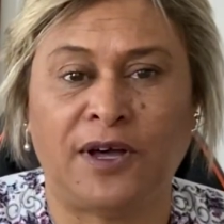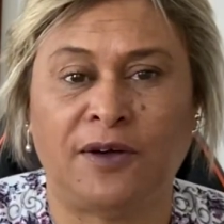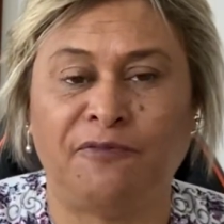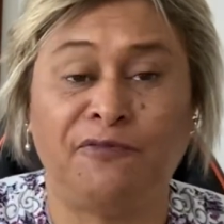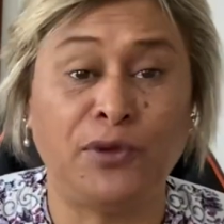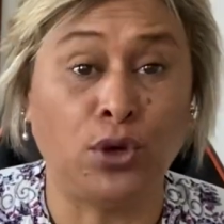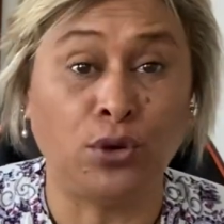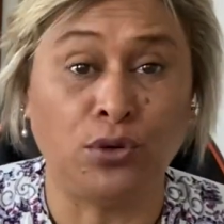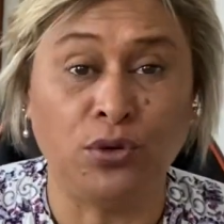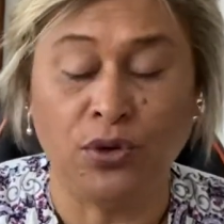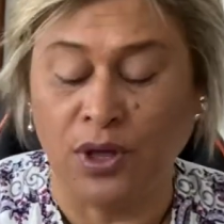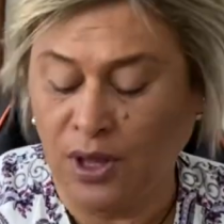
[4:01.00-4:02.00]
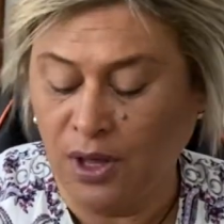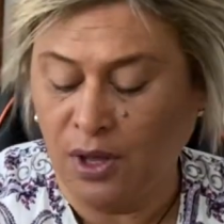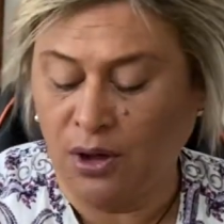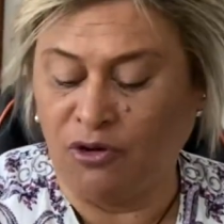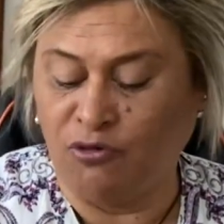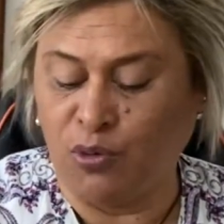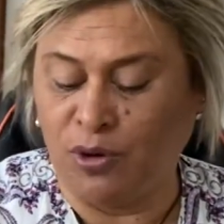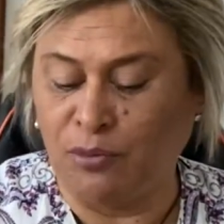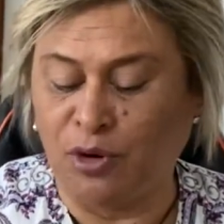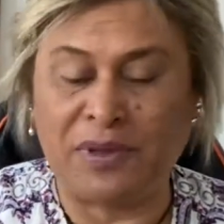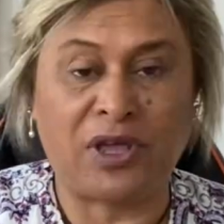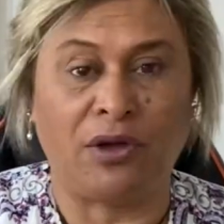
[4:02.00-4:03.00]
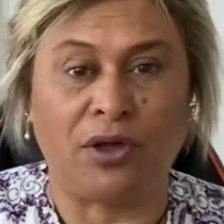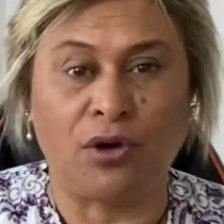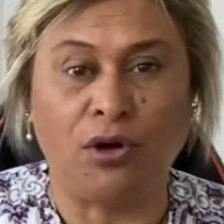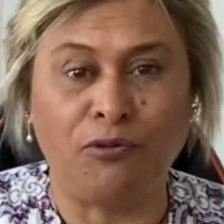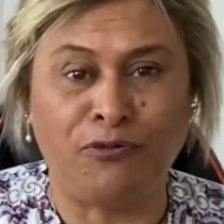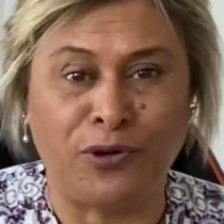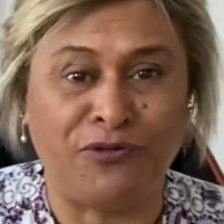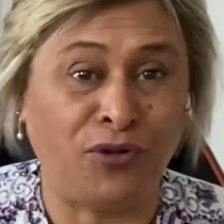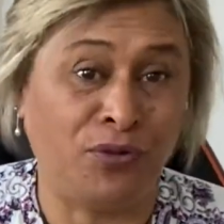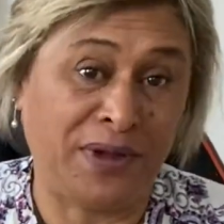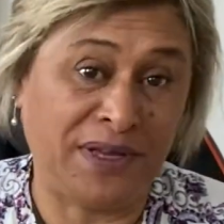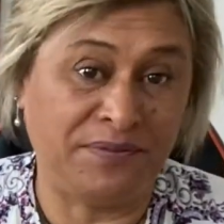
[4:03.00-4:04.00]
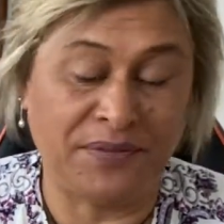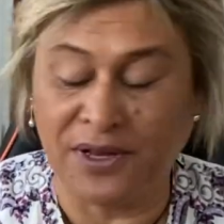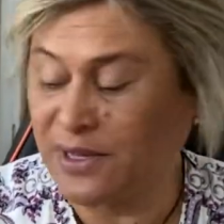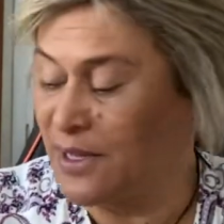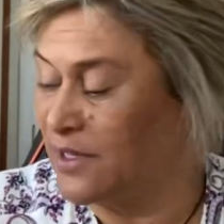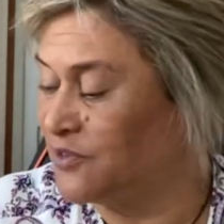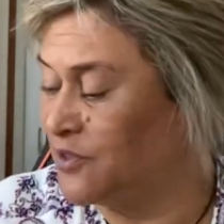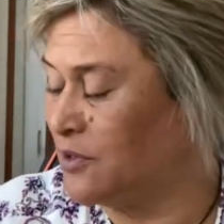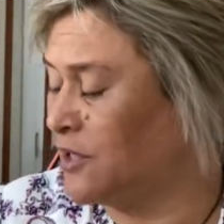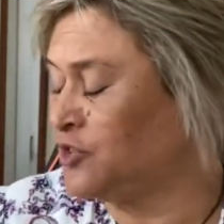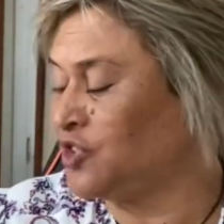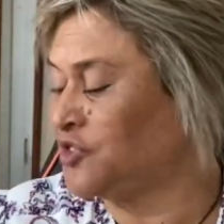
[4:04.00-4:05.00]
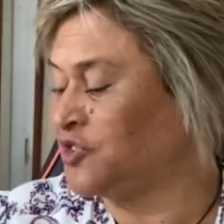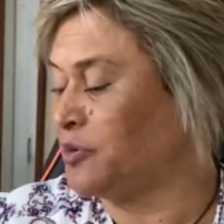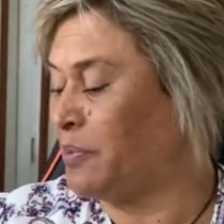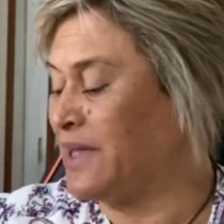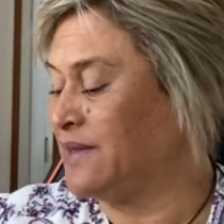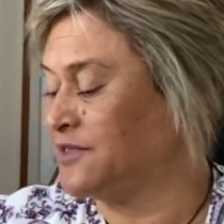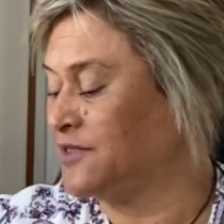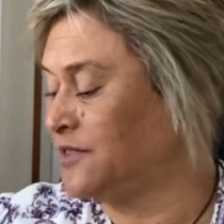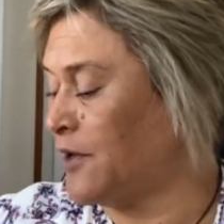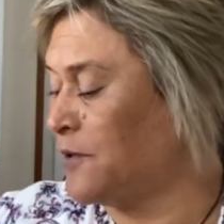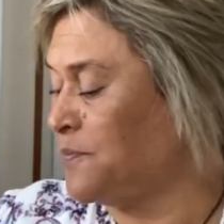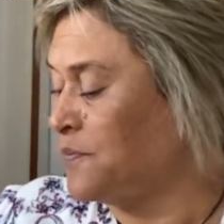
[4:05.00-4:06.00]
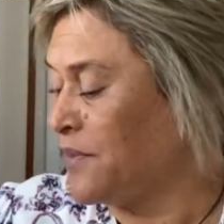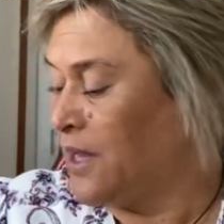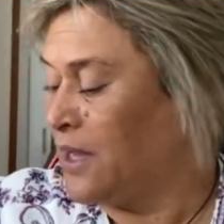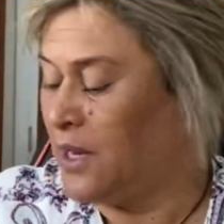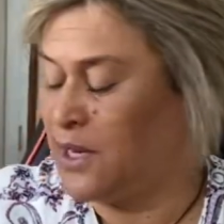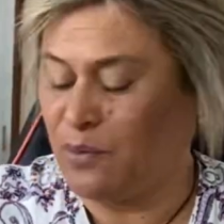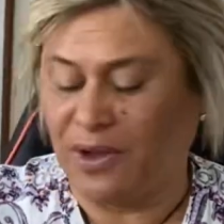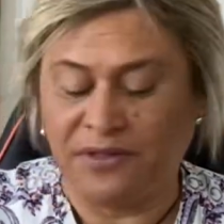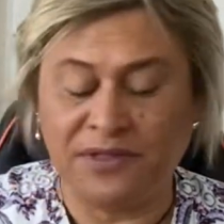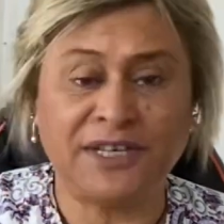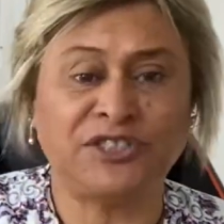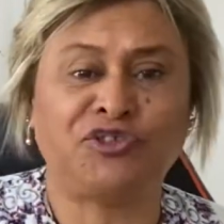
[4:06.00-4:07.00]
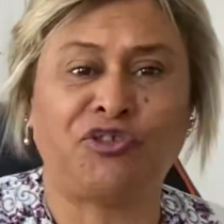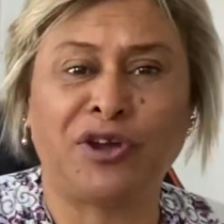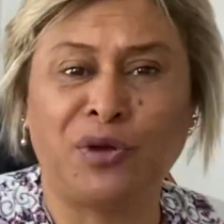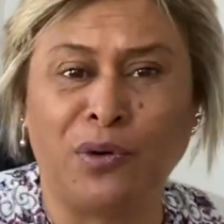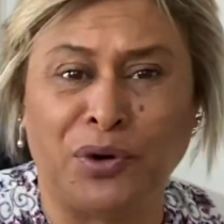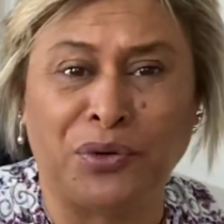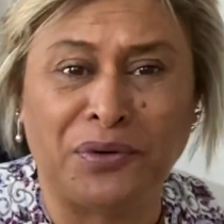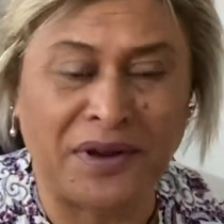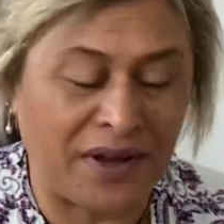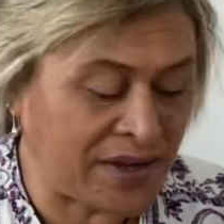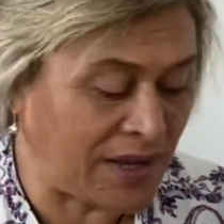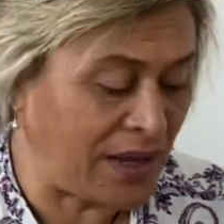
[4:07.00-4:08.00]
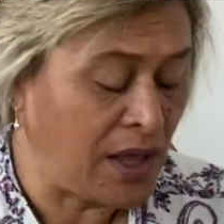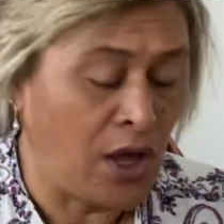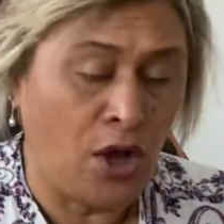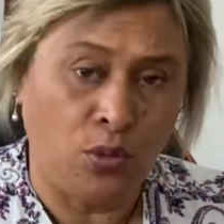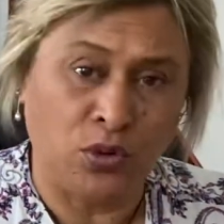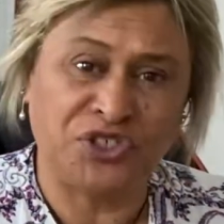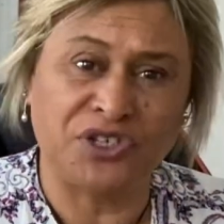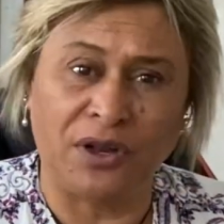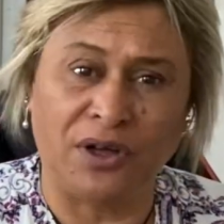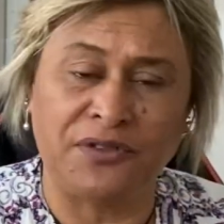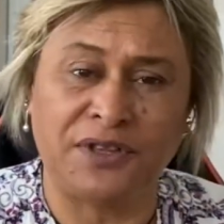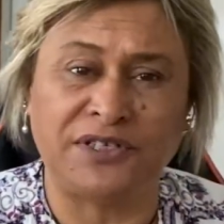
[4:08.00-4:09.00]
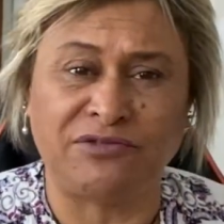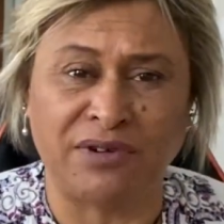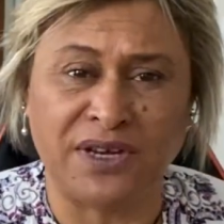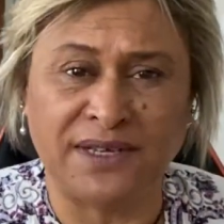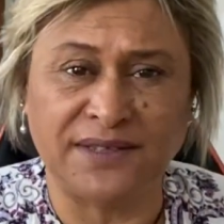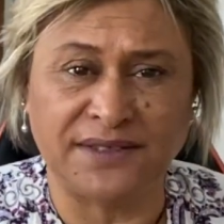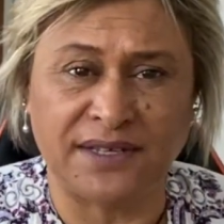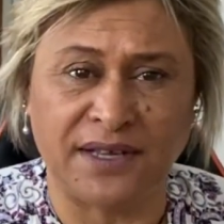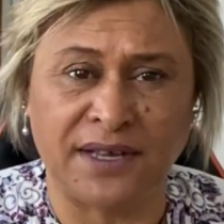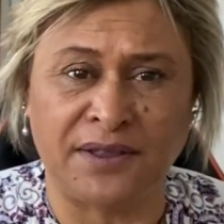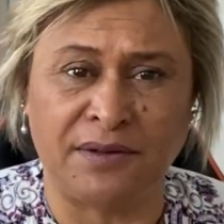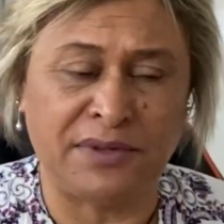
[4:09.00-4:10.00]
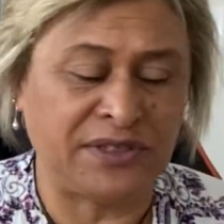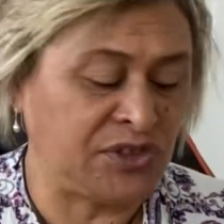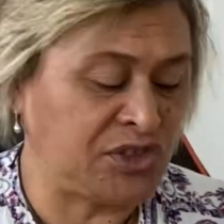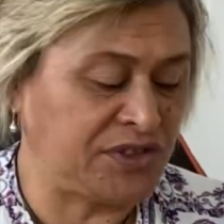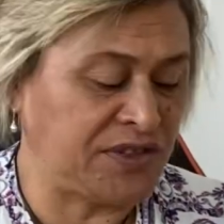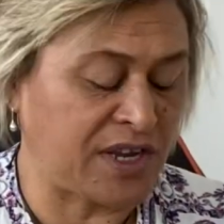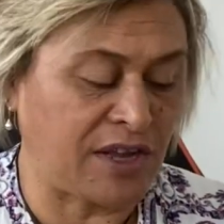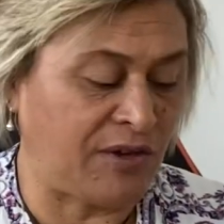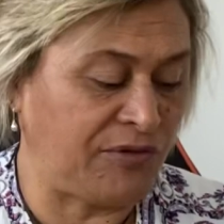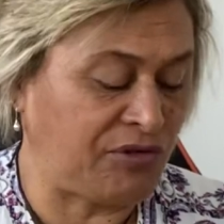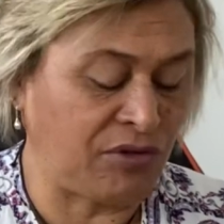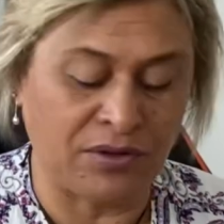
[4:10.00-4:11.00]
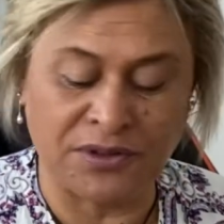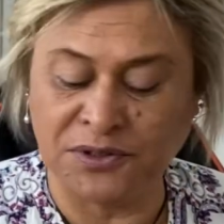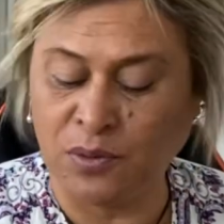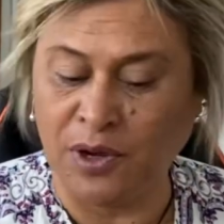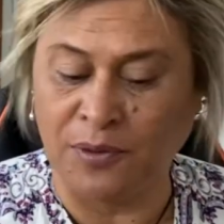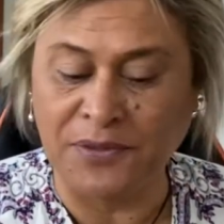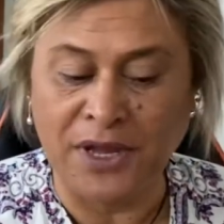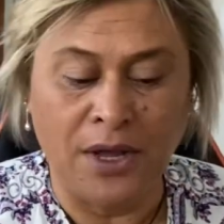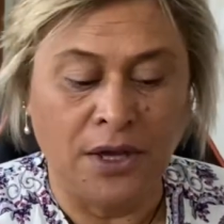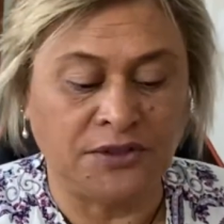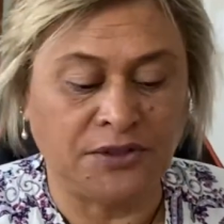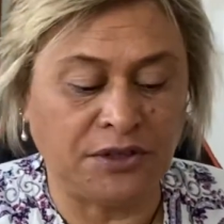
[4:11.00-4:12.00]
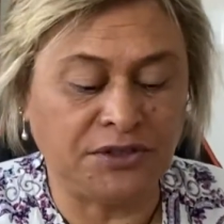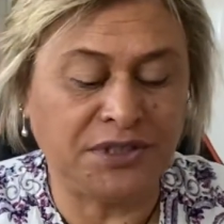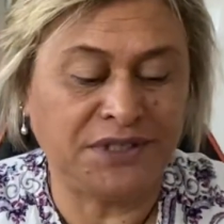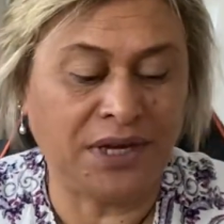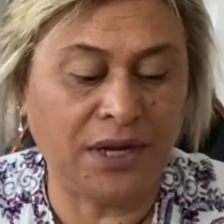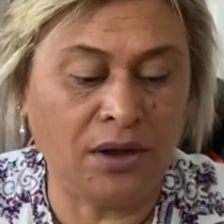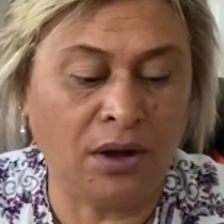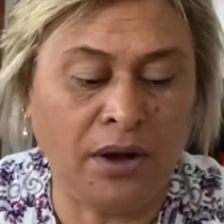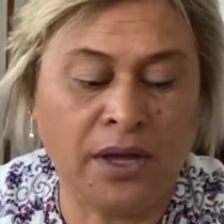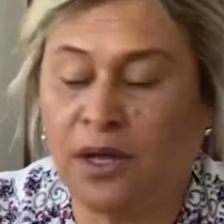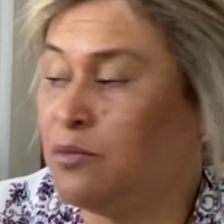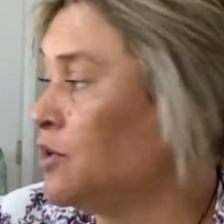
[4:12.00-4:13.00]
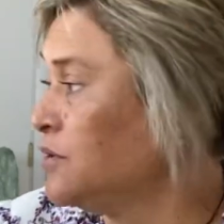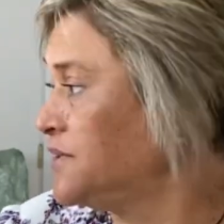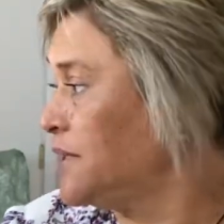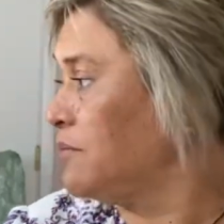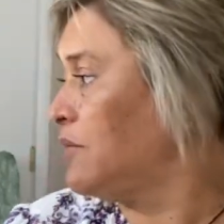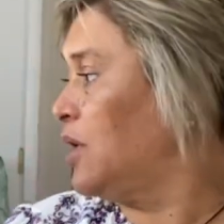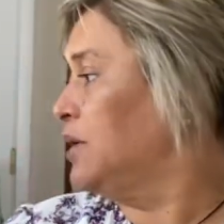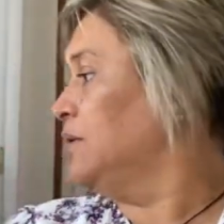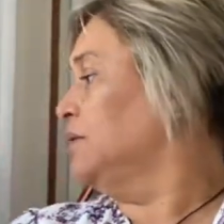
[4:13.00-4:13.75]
view of what might be going on for me. Okay, so it just depends. So anyway, that's free will. Okay, which are like these readings, the messages that come through as well. So today I am using my